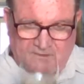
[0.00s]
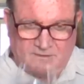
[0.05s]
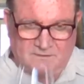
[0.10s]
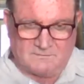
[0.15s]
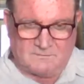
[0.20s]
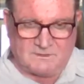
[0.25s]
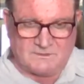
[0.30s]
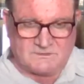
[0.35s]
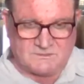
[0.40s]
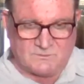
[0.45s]

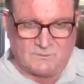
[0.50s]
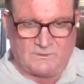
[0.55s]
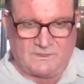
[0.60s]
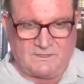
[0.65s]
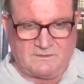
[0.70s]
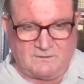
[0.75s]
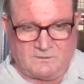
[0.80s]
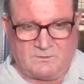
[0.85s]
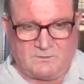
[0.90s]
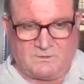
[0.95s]

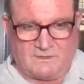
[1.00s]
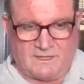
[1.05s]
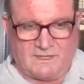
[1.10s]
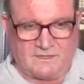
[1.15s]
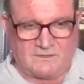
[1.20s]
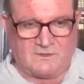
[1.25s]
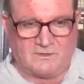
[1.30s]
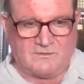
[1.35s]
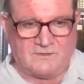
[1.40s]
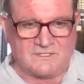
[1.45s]
you
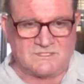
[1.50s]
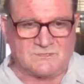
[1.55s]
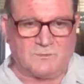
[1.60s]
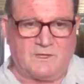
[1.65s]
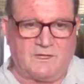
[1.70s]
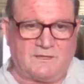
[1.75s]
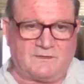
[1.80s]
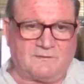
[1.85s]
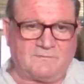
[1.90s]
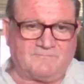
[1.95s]
get it on this
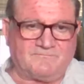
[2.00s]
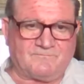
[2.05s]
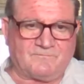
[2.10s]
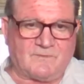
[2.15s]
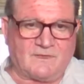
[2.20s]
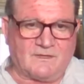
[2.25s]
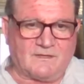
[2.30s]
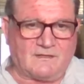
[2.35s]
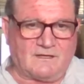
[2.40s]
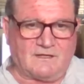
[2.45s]
wine.
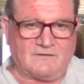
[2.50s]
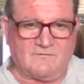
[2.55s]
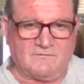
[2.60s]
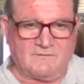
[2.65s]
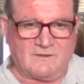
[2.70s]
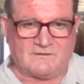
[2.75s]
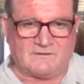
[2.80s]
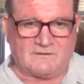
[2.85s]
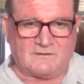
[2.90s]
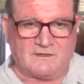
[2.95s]

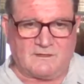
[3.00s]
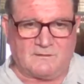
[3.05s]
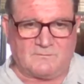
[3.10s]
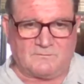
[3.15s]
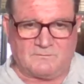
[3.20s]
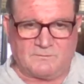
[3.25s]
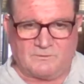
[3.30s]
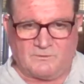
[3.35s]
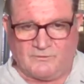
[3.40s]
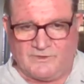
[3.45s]

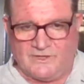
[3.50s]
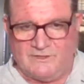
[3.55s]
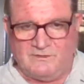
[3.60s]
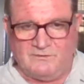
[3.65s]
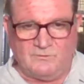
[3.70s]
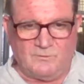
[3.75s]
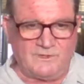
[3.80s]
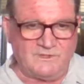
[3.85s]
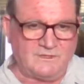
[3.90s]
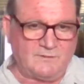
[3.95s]
That
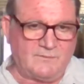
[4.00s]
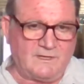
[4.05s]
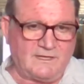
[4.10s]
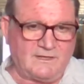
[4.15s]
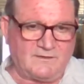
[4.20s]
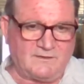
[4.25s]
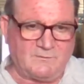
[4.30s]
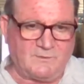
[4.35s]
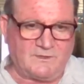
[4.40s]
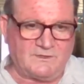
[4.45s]
green winter
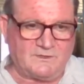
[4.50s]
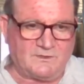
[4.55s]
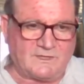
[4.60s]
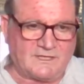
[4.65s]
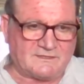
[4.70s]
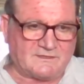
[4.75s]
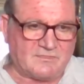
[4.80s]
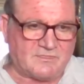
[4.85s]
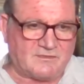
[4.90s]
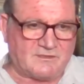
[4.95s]
melon, when you
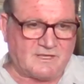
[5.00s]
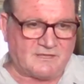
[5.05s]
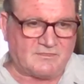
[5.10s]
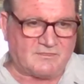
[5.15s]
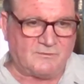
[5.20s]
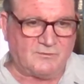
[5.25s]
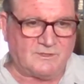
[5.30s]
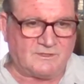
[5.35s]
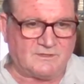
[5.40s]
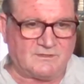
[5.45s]

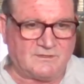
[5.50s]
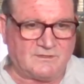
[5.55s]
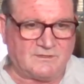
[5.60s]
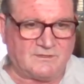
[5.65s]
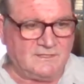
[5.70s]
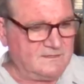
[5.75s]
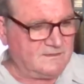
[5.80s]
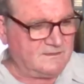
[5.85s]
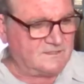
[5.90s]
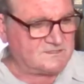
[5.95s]
cut through it,
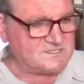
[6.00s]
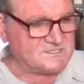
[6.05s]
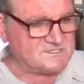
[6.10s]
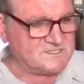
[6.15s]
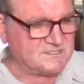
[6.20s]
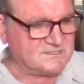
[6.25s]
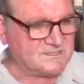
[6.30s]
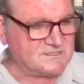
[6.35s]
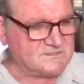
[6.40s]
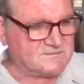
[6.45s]
there's a
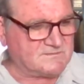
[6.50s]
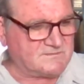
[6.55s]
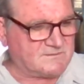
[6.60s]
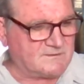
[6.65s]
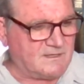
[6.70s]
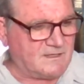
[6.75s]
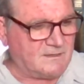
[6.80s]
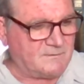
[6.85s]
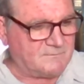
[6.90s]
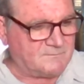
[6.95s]
certain
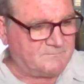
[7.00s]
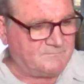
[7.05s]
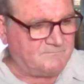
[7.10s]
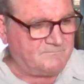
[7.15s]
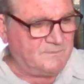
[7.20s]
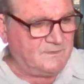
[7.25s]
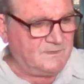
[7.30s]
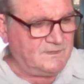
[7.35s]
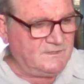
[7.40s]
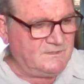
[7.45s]

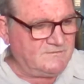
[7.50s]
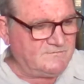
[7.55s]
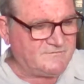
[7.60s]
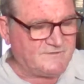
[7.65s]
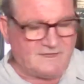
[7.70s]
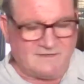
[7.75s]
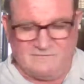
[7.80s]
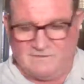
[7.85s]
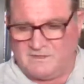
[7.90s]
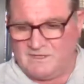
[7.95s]

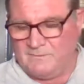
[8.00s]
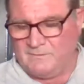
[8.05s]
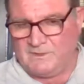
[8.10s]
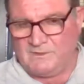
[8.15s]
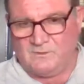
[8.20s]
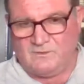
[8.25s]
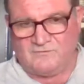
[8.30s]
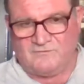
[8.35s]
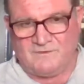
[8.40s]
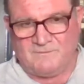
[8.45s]
flavor
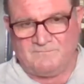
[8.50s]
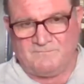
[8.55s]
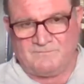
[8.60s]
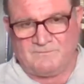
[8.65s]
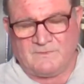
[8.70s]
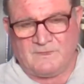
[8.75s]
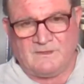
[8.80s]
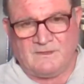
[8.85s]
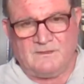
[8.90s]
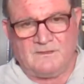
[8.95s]
coming off.
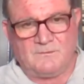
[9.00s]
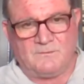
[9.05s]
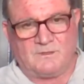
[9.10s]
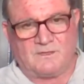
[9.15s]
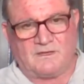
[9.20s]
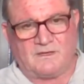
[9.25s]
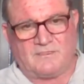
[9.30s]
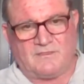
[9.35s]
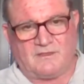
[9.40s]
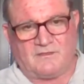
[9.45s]

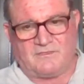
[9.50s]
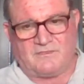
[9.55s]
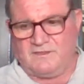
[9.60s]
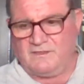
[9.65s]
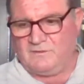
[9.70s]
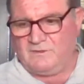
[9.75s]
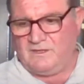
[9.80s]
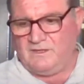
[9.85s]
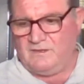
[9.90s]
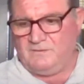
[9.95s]
But I
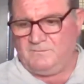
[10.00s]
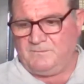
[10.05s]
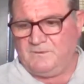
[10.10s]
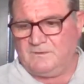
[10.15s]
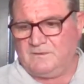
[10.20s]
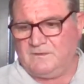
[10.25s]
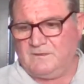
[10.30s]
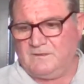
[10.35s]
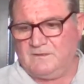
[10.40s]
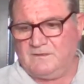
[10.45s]
think
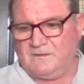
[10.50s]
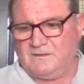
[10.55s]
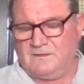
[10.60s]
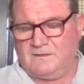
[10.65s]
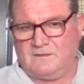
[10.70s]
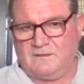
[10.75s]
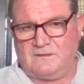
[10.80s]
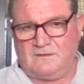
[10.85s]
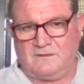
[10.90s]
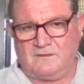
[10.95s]

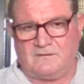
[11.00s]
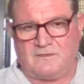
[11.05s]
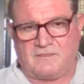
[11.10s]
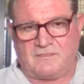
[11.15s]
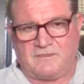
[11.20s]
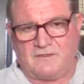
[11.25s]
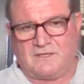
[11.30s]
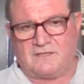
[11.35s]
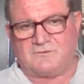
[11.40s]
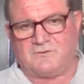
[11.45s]

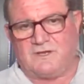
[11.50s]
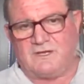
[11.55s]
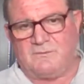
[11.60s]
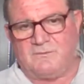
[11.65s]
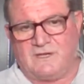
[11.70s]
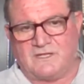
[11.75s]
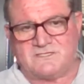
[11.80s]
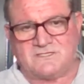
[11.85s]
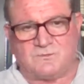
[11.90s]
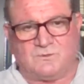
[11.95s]
the thing that
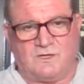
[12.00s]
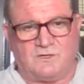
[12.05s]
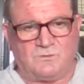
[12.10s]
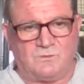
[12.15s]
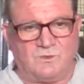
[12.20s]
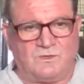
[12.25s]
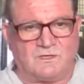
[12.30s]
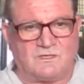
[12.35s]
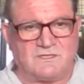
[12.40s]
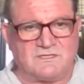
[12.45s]
really makes the
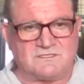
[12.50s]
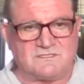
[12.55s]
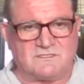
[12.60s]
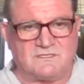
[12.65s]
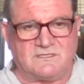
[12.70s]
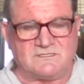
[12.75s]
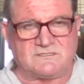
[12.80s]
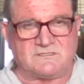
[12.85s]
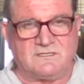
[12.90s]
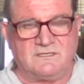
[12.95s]
wine work
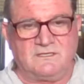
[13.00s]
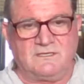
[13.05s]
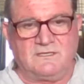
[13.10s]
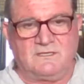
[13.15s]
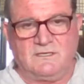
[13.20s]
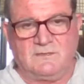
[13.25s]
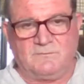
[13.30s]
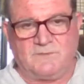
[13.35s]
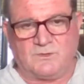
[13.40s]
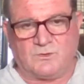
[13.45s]
is
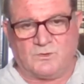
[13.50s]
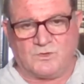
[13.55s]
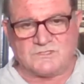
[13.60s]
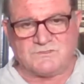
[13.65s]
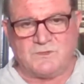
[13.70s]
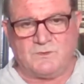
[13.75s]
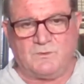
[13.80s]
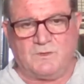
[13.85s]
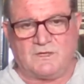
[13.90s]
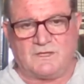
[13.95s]

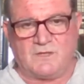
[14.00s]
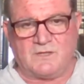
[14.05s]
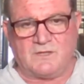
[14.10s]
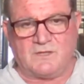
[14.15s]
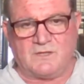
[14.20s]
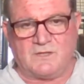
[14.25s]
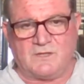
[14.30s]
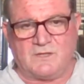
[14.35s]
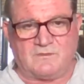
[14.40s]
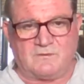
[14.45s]
because we're
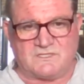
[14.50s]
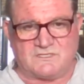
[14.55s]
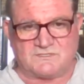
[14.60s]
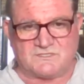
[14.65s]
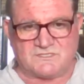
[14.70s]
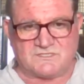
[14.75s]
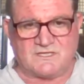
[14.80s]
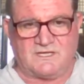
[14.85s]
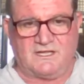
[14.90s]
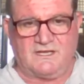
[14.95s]
working with
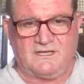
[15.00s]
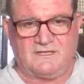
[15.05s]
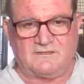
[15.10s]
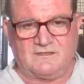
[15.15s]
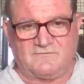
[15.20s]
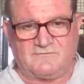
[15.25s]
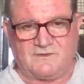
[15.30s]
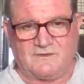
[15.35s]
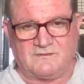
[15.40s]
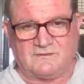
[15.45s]
such a scale
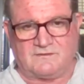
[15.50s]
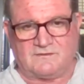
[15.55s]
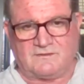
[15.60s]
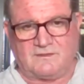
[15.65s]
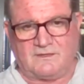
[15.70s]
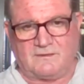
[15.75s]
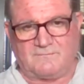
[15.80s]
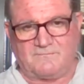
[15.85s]
and different